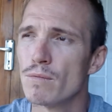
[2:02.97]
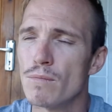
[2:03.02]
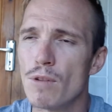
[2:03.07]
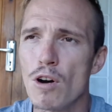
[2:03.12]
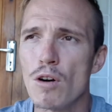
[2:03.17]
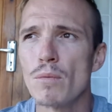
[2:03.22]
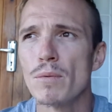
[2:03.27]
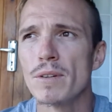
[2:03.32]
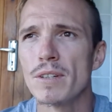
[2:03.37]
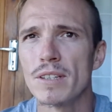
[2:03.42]

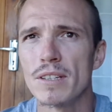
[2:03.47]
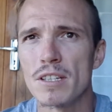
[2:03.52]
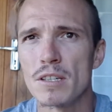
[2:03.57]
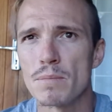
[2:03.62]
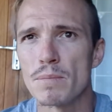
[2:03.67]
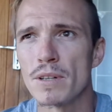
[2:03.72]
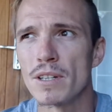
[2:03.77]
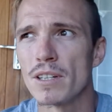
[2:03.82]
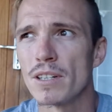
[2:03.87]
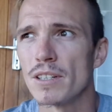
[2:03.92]
moment is
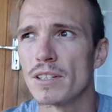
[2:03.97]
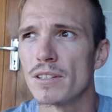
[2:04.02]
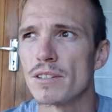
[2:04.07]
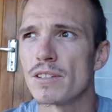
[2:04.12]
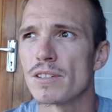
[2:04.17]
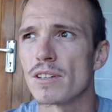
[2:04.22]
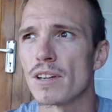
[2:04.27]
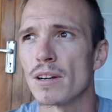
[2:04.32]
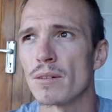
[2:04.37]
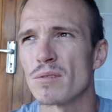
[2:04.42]

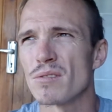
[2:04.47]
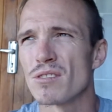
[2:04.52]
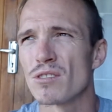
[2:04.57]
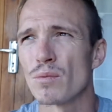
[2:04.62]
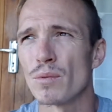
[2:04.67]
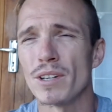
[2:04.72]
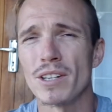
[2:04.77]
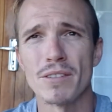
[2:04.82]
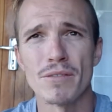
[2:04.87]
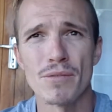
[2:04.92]
because I was
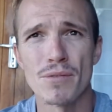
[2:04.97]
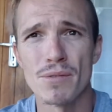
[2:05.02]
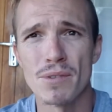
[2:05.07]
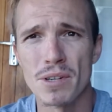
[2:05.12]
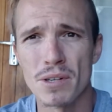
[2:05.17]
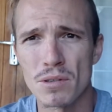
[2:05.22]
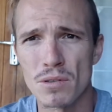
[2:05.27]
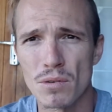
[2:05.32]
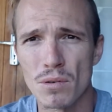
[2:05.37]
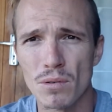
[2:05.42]
23
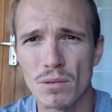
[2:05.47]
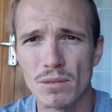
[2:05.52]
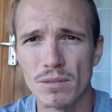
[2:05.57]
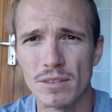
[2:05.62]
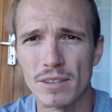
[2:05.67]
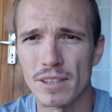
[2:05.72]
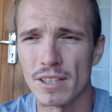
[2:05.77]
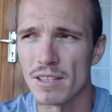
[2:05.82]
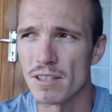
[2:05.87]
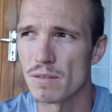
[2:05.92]
years old,
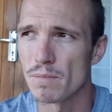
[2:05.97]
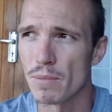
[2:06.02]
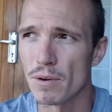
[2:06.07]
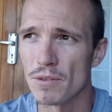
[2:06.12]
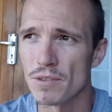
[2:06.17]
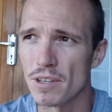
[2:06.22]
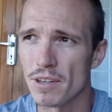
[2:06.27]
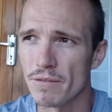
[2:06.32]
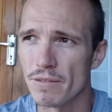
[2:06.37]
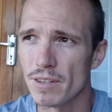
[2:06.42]
and I
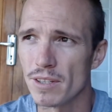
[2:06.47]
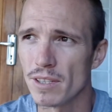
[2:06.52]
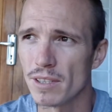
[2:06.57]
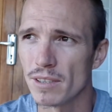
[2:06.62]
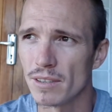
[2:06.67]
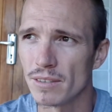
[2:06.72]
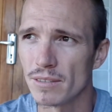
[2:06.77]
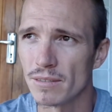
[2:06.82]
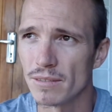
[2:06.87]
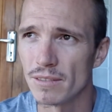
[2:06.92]
suppose
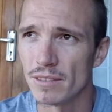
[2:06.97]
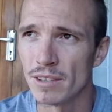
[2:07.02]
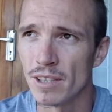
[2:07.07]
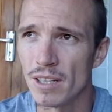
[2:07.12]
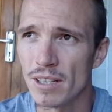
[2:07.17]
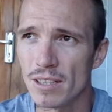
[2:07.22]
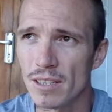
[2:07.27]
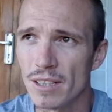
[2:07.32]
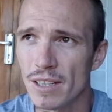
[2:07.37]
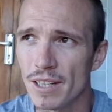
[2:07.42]
every
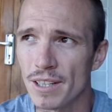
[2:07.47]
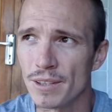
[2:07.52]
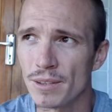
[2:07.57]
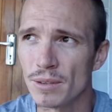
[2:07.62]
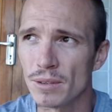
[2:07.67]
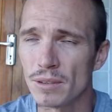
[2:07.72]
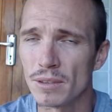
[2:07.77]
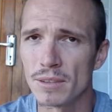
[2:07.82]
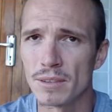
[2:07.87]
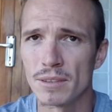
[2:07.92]
young
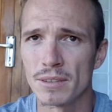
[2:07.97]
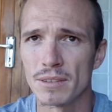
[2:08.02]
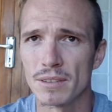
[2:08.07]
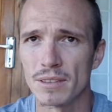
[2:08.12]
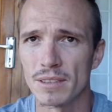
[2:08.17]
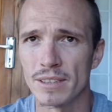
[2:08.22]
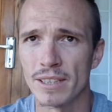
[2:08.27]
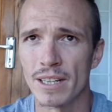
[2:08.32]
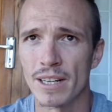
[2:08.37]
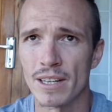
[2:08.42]
adult
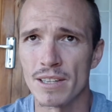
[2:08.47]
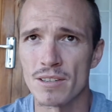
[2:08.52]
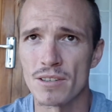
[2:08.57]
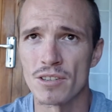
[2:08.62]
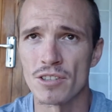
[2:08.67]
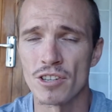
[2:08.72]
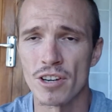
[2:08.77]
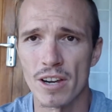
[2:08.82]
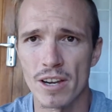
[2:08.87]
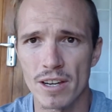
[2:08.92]
that has a
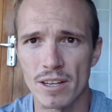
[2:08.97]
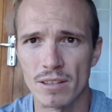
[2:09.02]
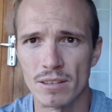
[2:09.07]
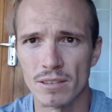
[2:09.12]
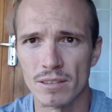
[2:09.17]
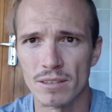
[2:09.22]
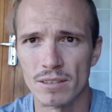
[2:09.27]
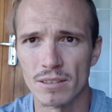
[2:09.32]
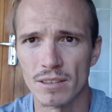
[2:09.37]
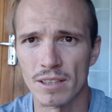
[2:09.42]

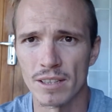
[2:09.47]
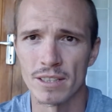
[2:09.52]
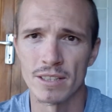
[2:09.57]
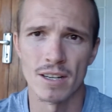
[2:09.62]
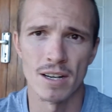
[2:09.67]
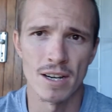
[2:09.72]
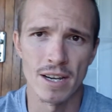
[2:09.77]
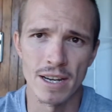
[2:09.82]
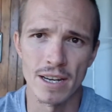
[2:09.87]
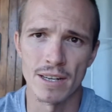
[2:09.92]
child at a
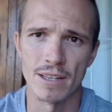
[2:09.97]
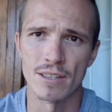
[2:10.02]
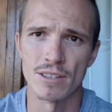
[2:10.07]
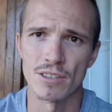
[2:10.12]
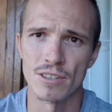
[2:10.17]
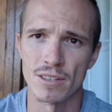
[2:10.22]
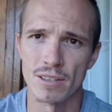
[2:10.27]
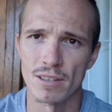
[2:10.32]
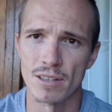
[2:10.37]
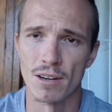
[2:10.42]
young
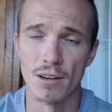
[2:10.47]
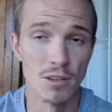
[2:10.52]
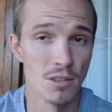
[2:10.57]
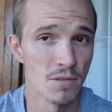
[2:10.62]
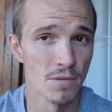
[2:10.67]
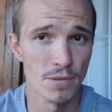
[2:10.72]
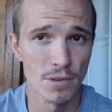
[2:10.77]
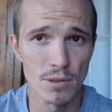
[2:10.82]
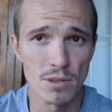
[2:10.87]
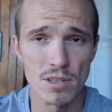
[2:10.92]
age goes
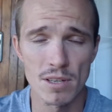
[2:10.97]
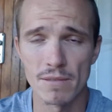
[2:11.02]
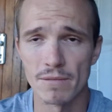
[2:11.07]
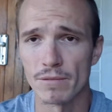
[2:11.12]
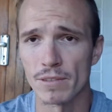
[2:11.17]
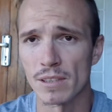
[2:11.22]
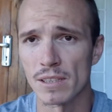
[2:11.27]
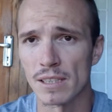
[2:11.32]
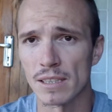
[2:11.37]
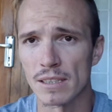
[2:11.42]
through
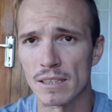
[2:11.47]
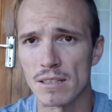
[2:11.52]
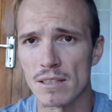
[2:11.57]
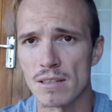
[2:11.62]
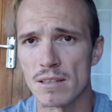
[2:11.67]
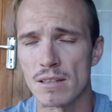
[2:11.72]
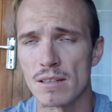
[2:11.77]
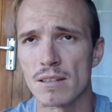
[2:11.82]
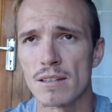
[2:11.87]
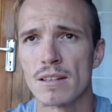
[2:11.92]
something like
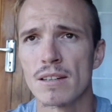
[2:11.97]
this.